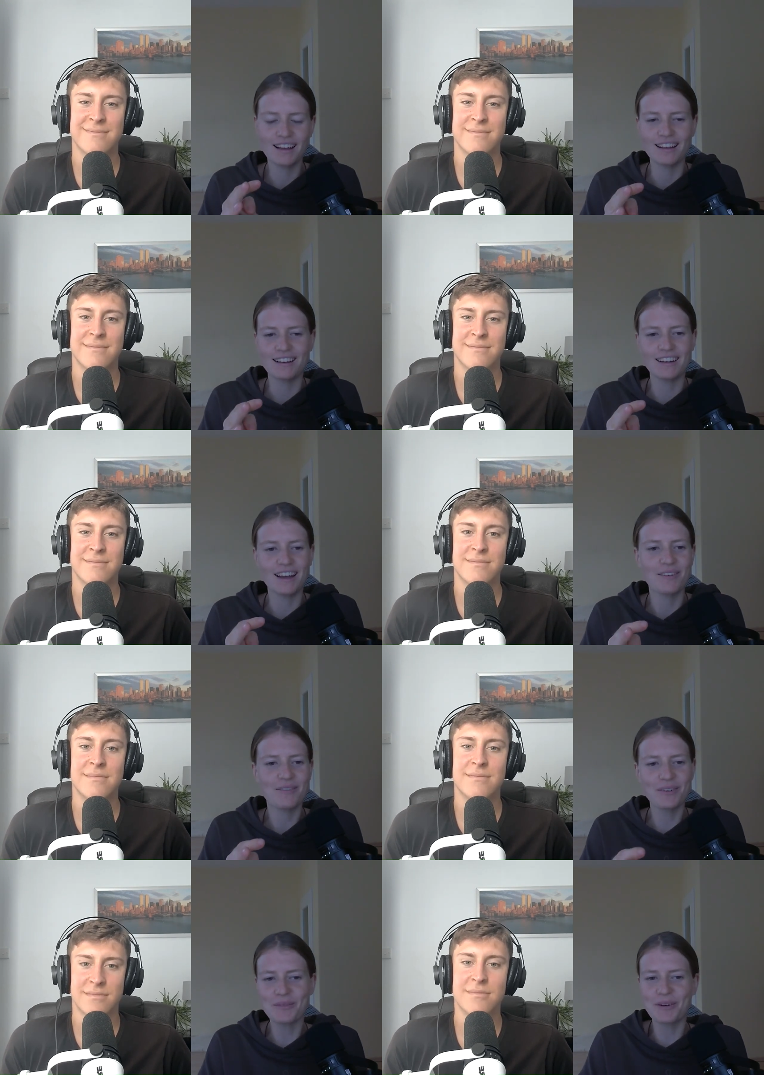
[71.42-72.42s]
Speaker 1: it yeah
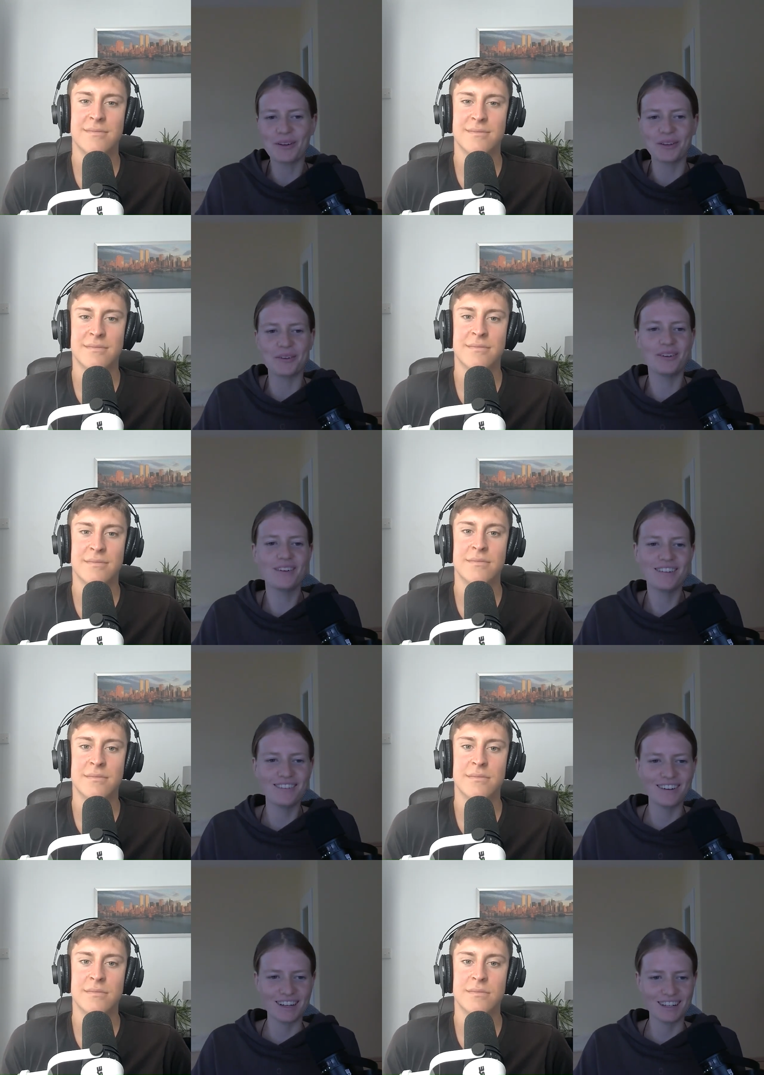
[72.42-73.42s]
what about you
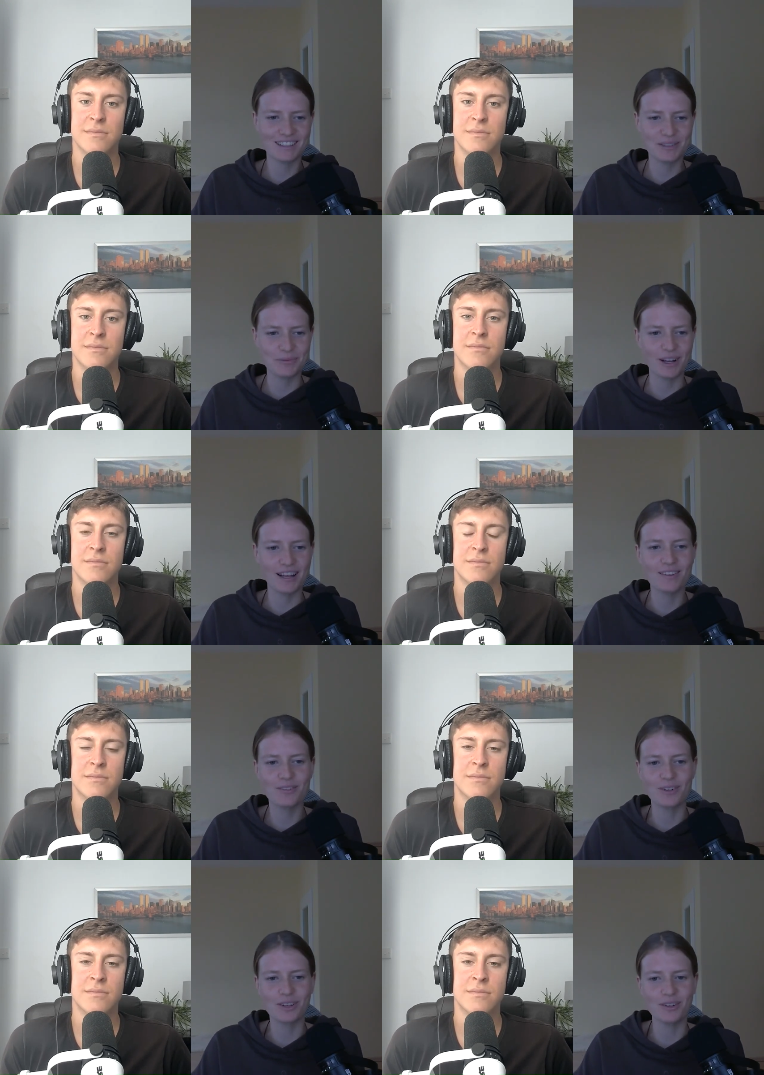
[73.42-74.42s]
what are some mm.
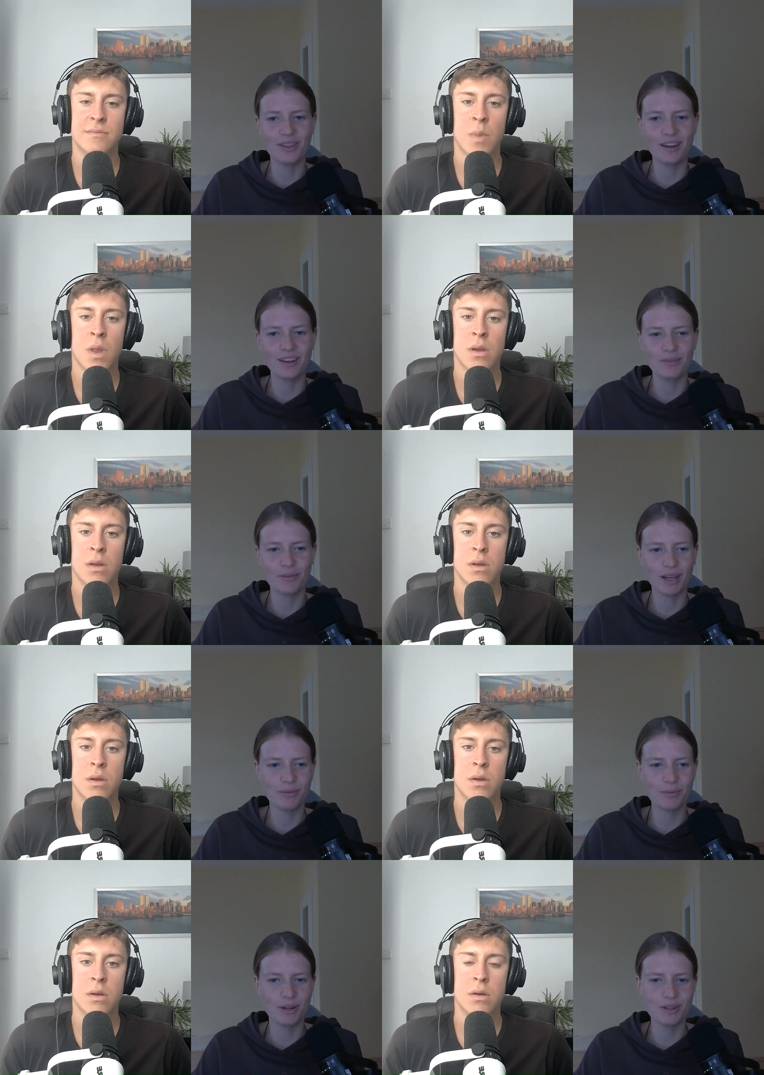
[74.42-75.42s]
ways for you that you
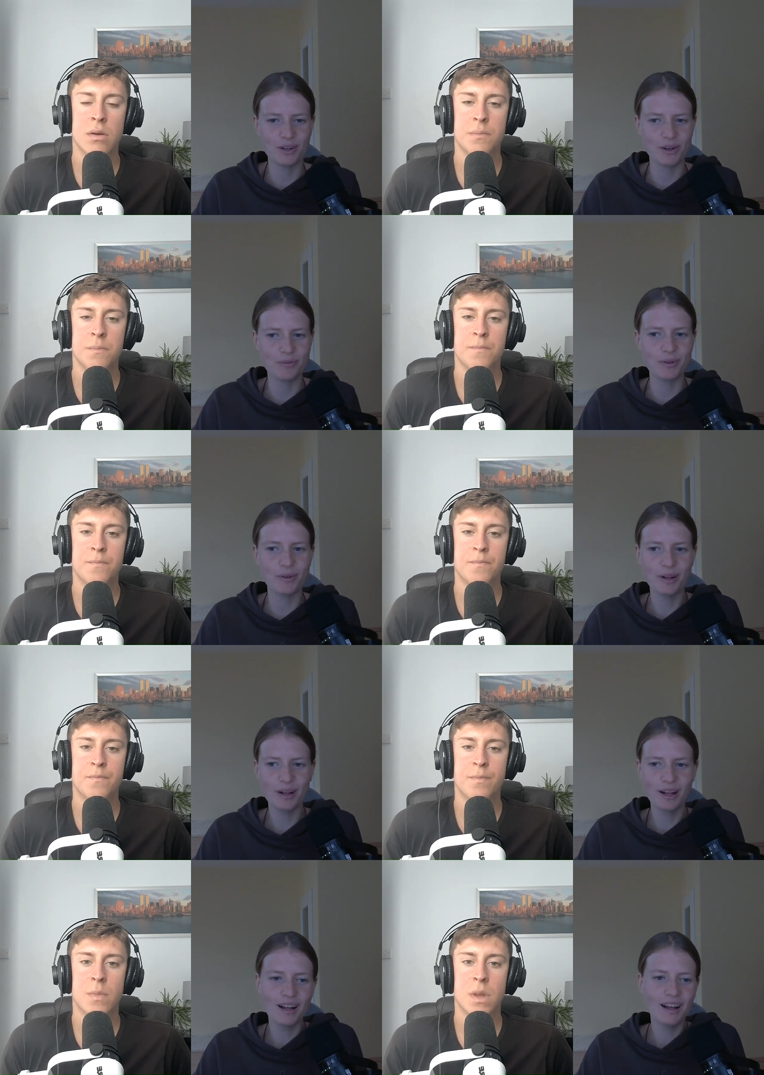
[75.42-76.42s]
make it more enjoyable
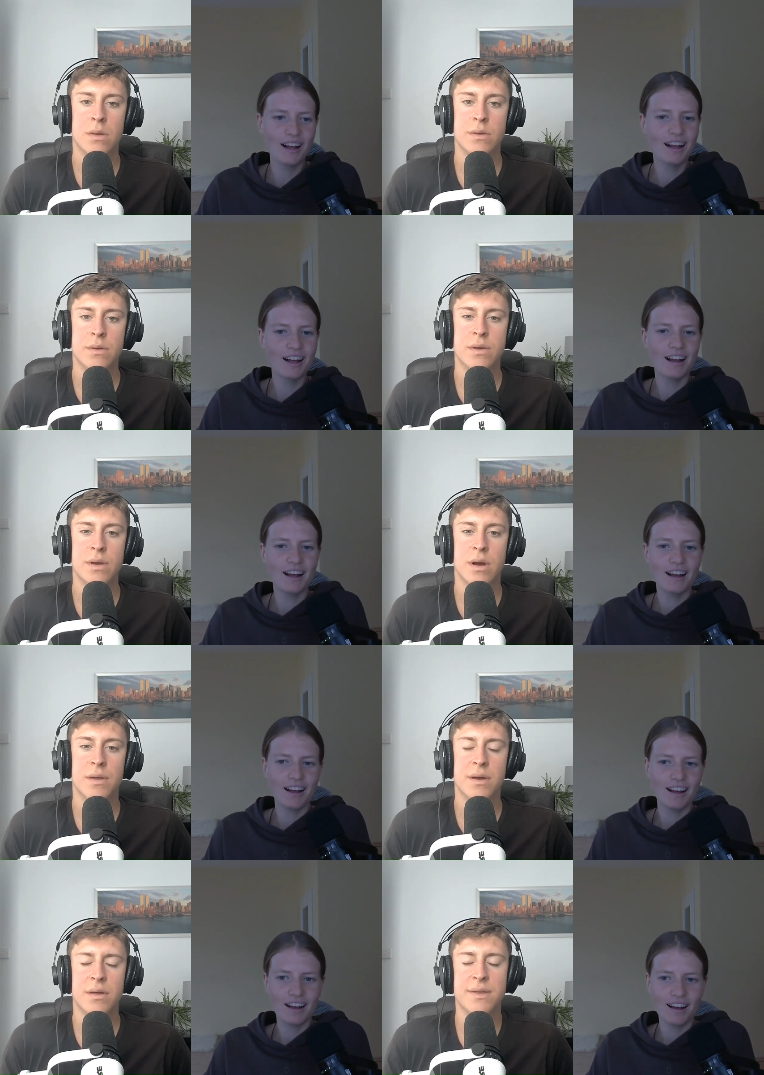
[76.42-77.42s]
Speaker 2: yeah I,
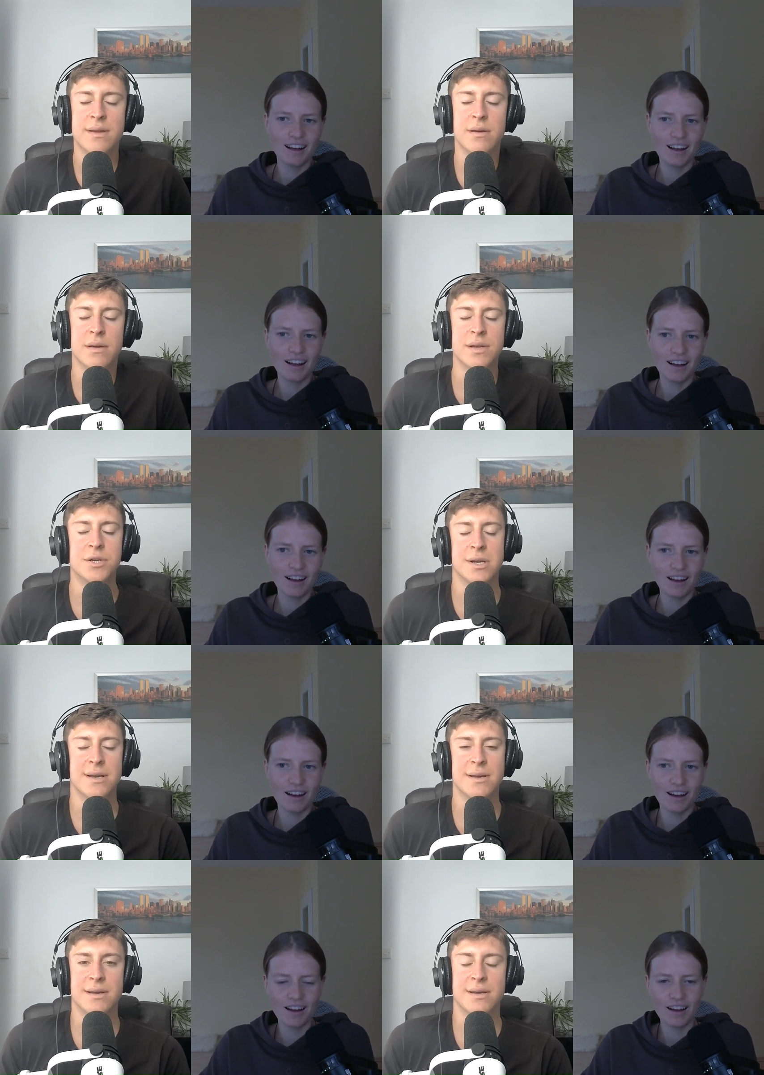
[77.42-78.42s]
th- I think
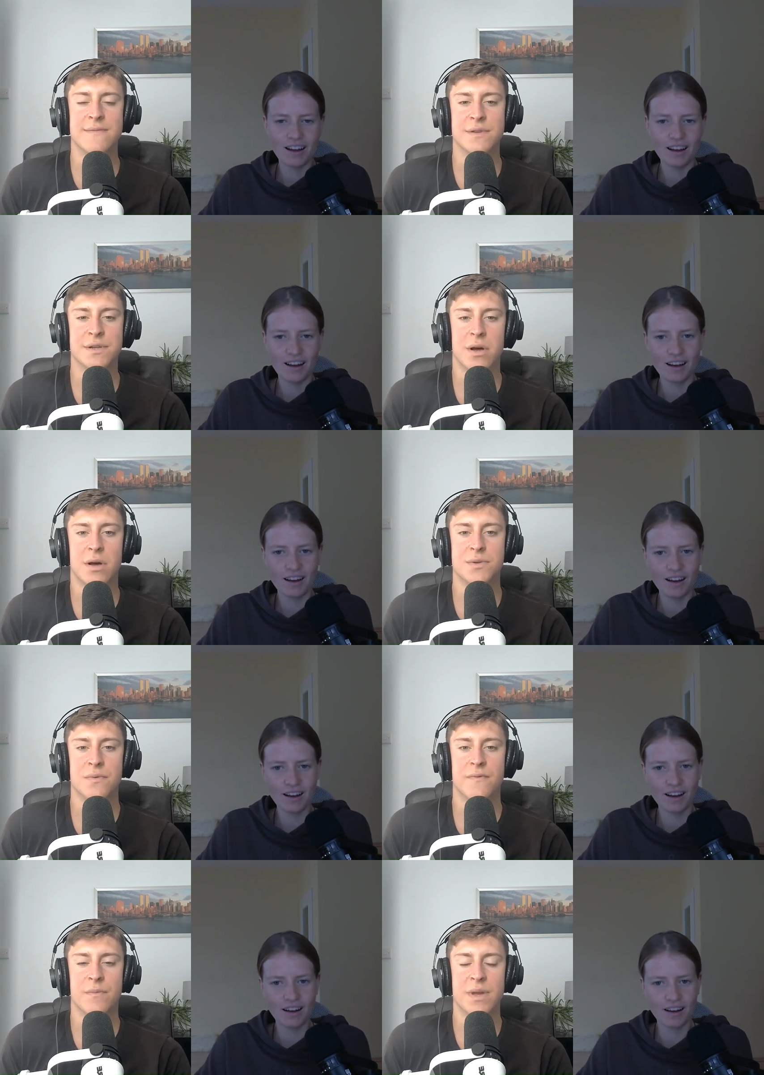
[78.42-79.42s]
initially it even starts
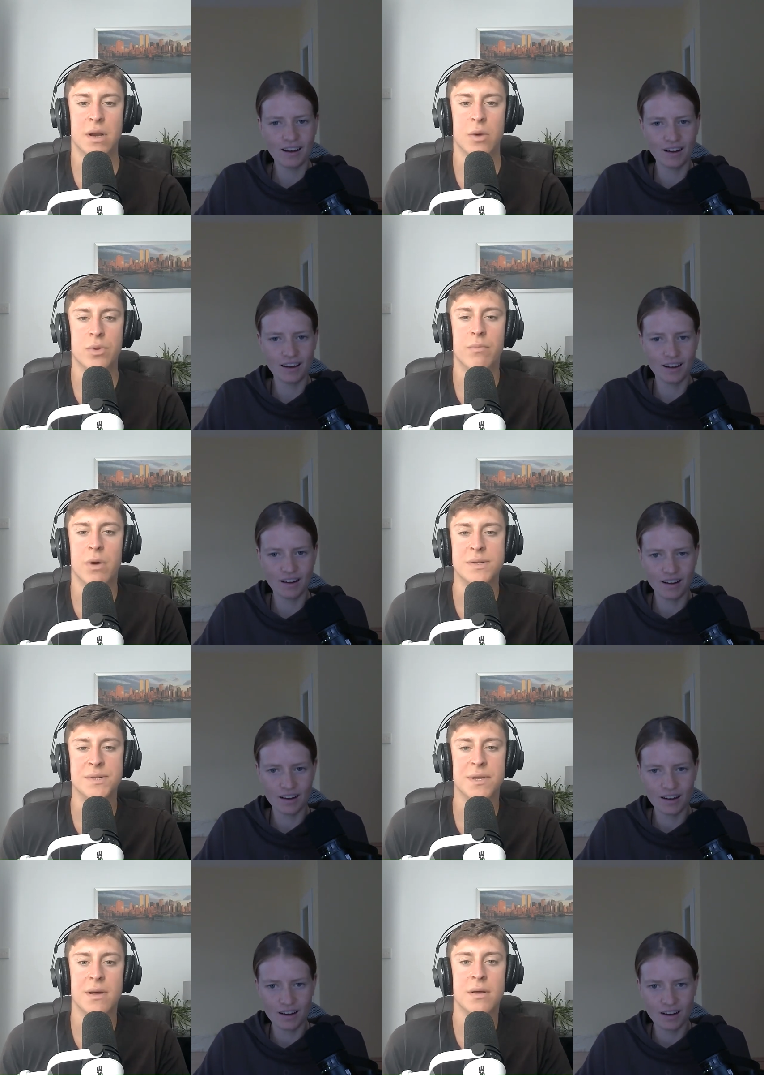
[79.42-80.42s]
for me like with a
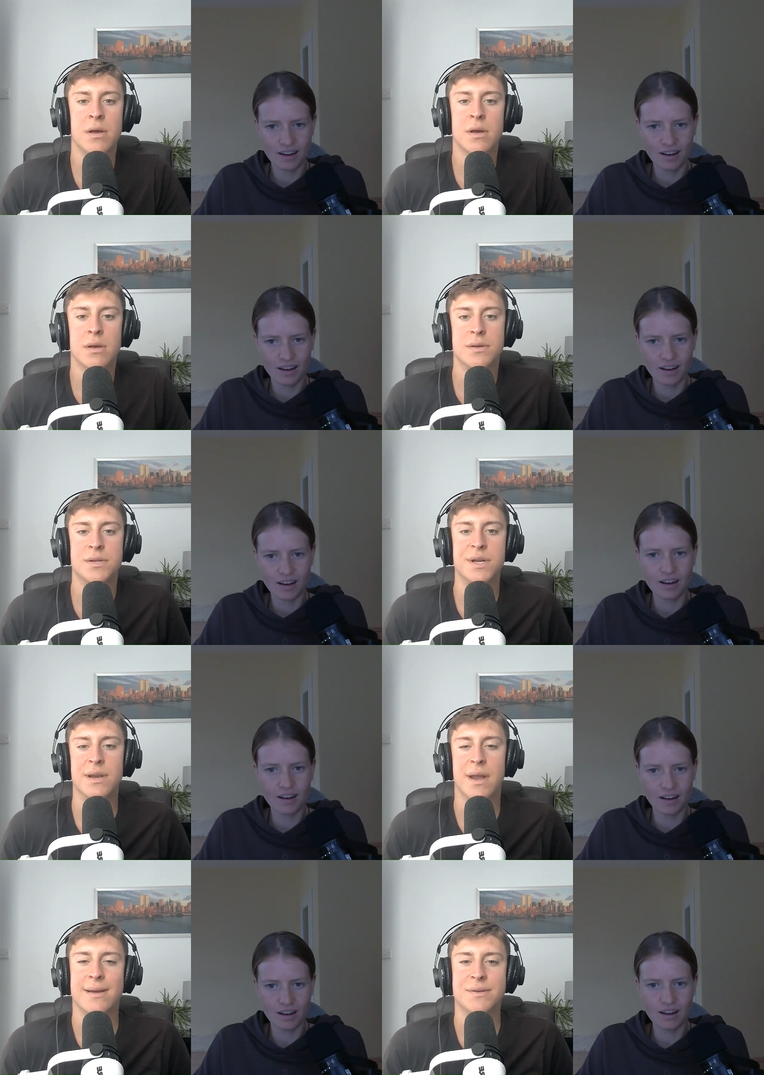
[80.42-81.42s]
mindset
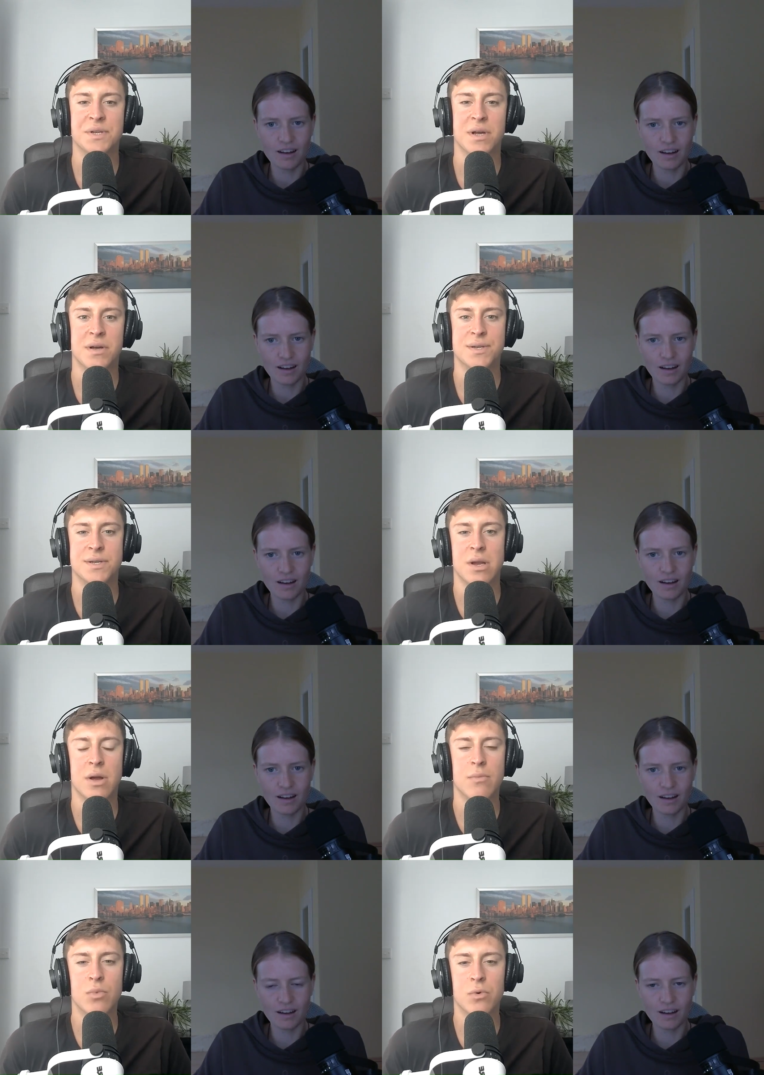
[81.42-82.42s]
seeing exercise as
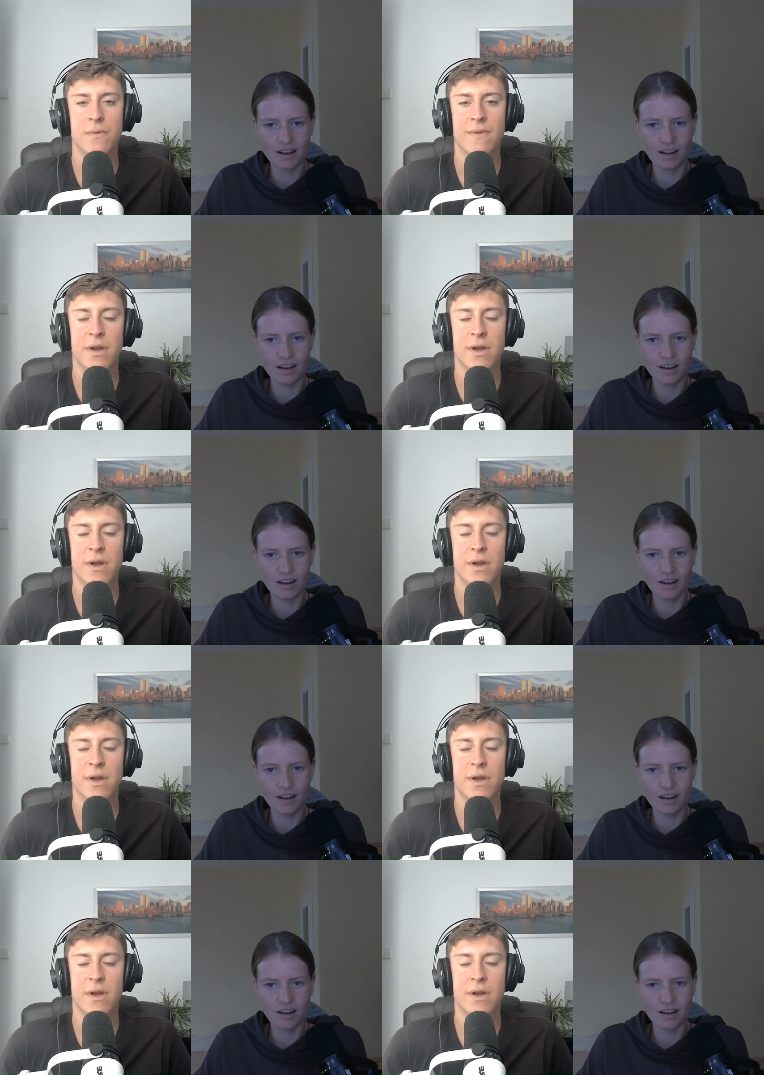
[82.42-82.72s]
like more of